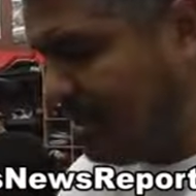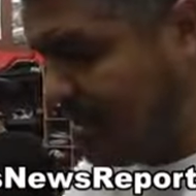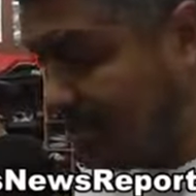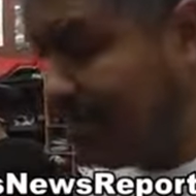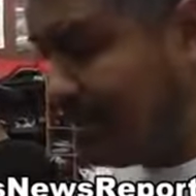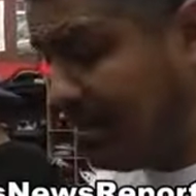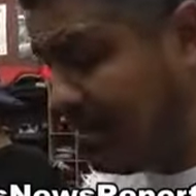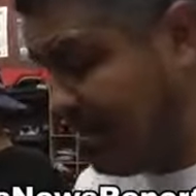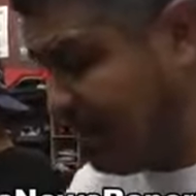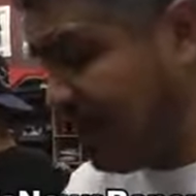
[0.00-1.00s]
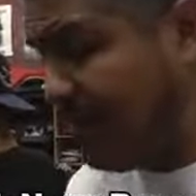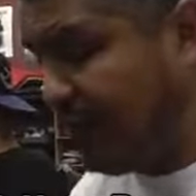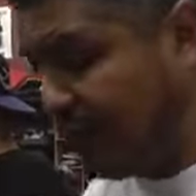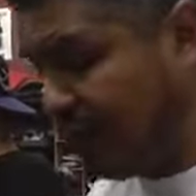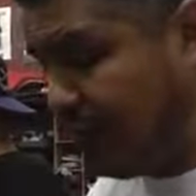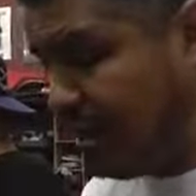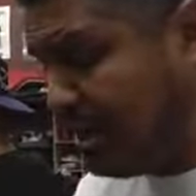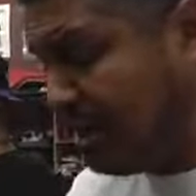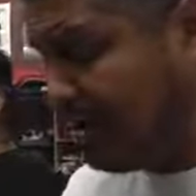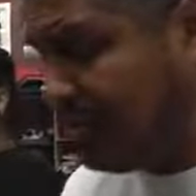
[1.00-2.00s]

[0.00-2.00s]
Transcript: uh, it's gonna be a hard fight for the Russians.